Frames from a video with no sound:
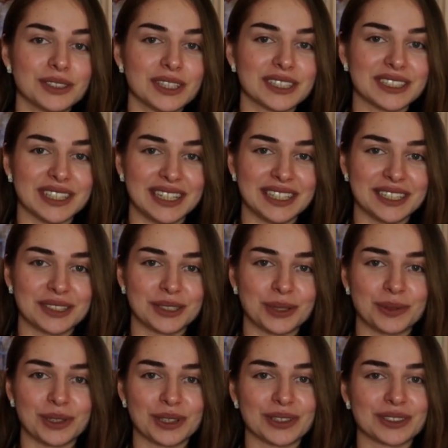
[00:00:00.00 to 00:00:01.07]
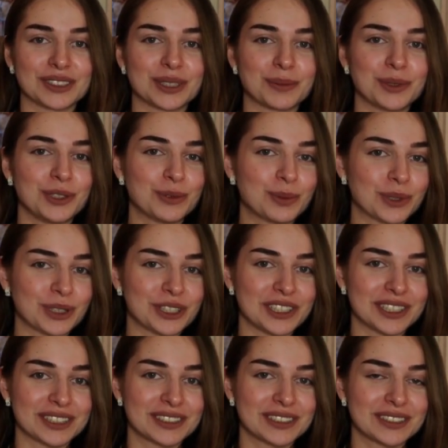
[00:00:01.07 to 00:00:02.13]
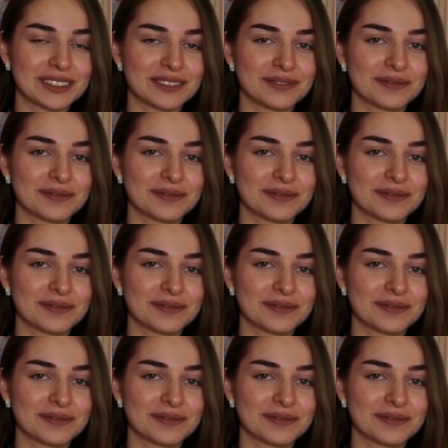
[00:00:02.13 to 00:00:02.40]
accept myself for who I am.